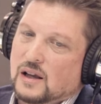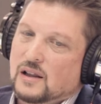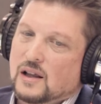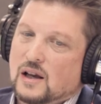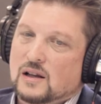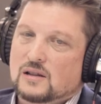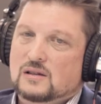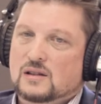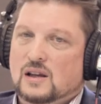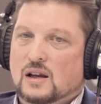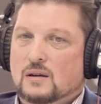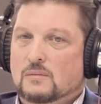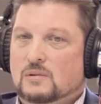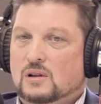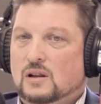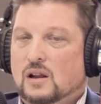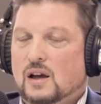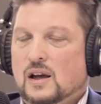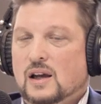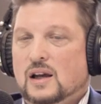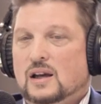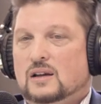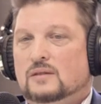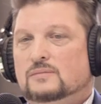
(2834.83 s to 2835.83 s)
now that same
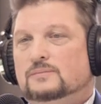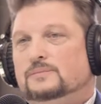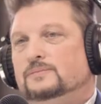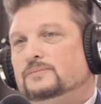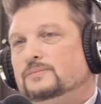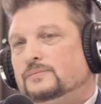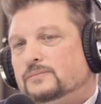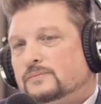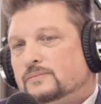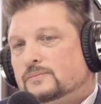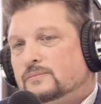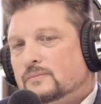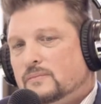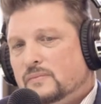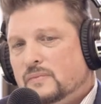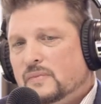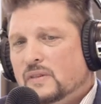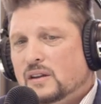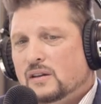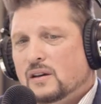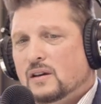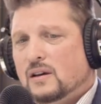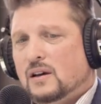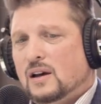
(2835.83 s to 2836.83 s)
client
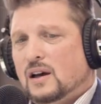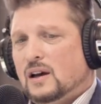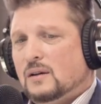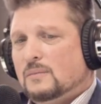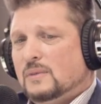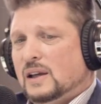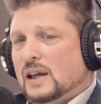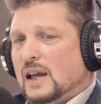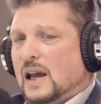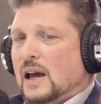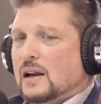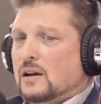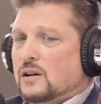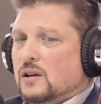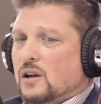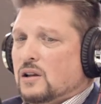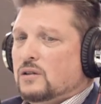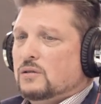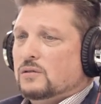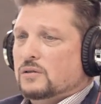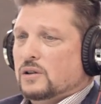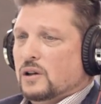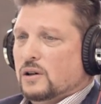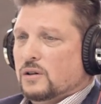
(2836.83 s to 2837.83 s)
um, he had
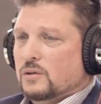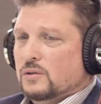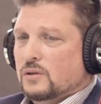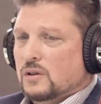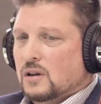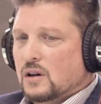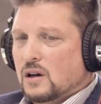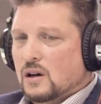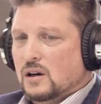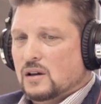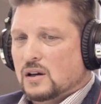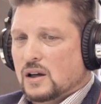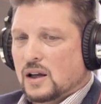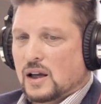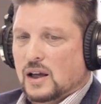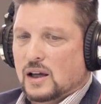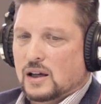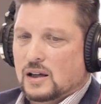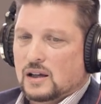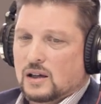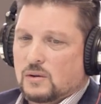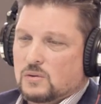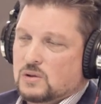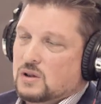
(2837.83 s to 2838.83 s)
another loan on
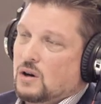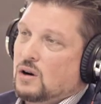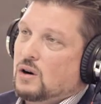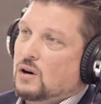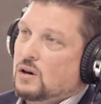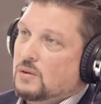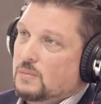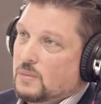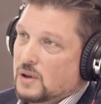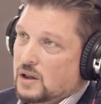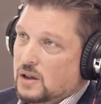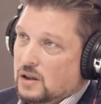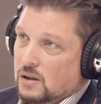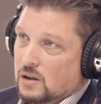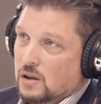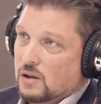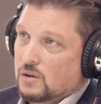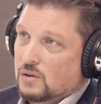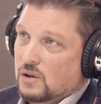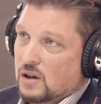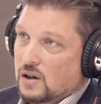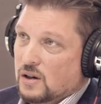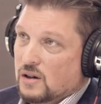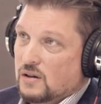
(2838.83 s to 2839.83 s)
a it was a hard money
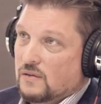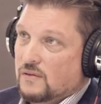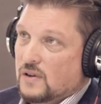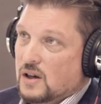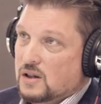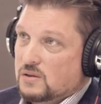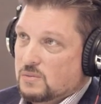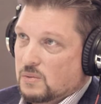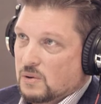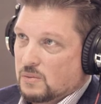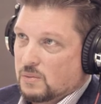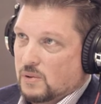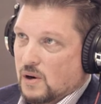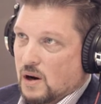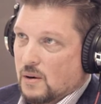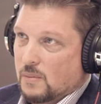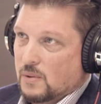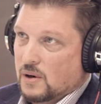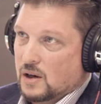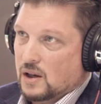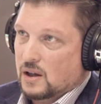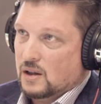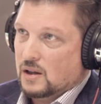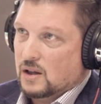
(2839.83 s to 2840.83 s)
loan on an investment
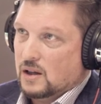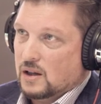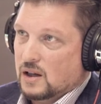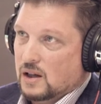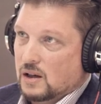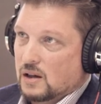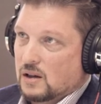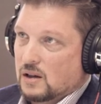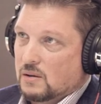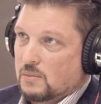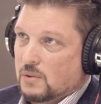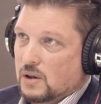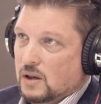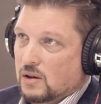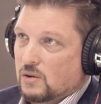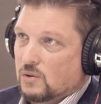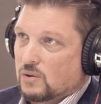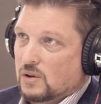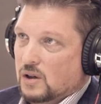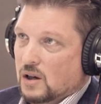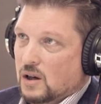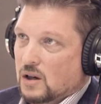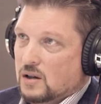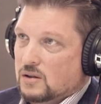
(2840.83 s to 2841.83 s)
property that he had been
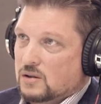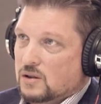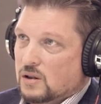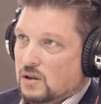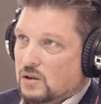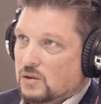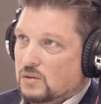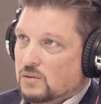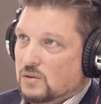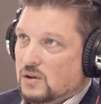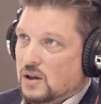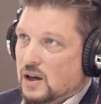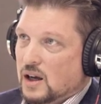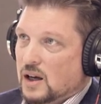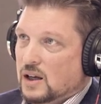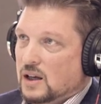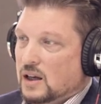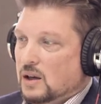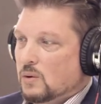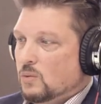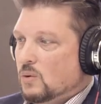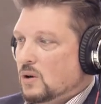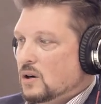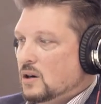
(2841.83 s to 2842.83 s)
holding on to and
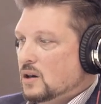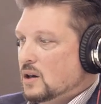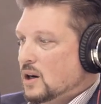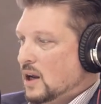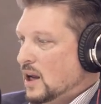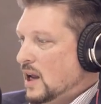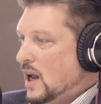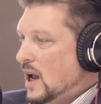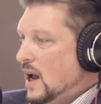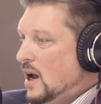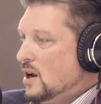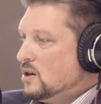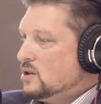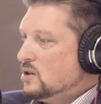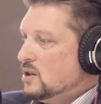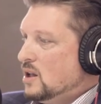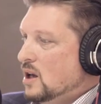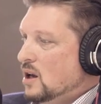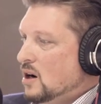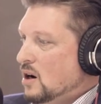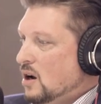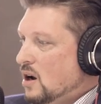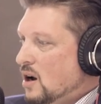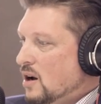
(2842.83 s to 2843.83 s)
he wanted to cash
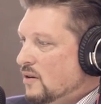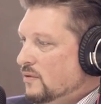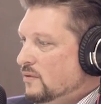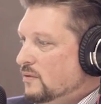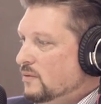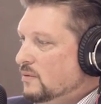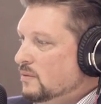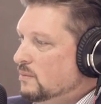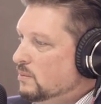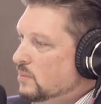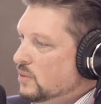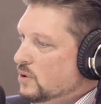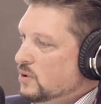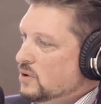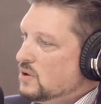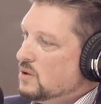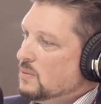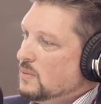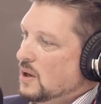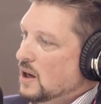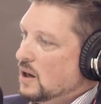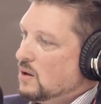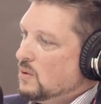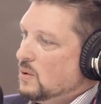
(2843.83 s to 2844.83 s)
that off pull
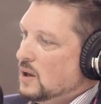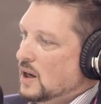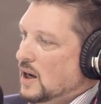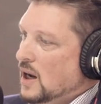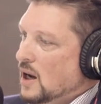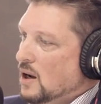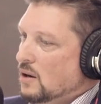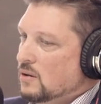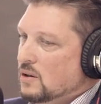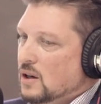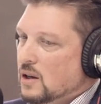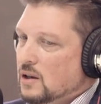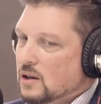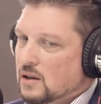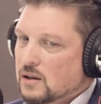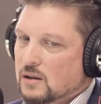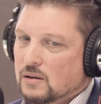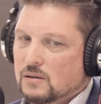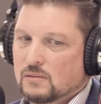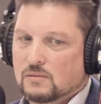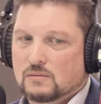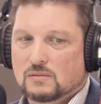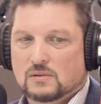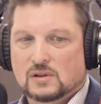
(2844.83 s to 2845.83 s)
some equity out
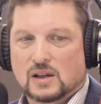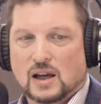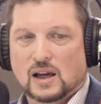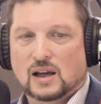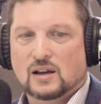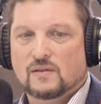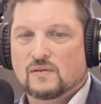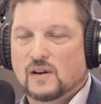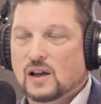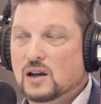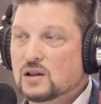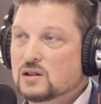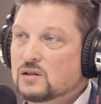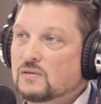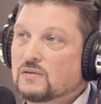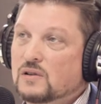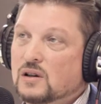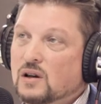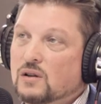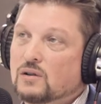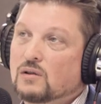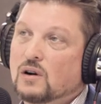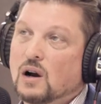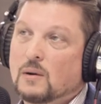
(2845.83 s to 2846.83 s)
and take advantage of
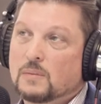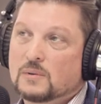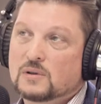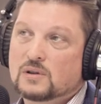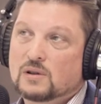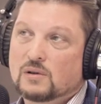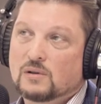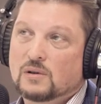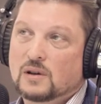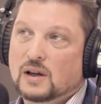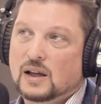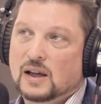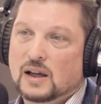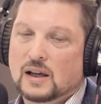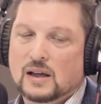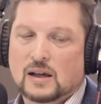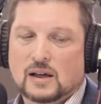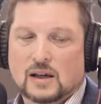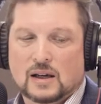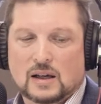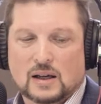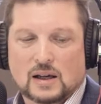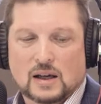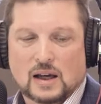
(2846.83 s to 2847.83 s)
another opportunity
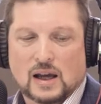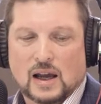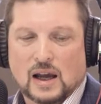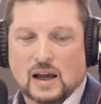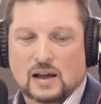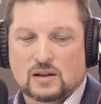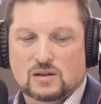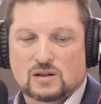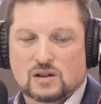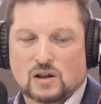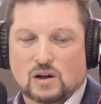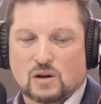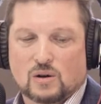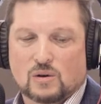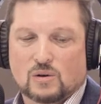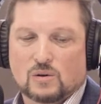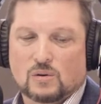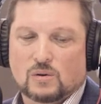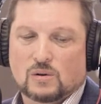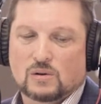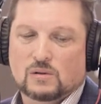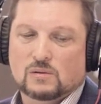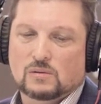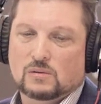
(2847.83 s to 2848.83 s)
and
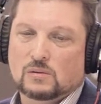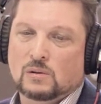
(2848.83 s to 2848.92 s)
so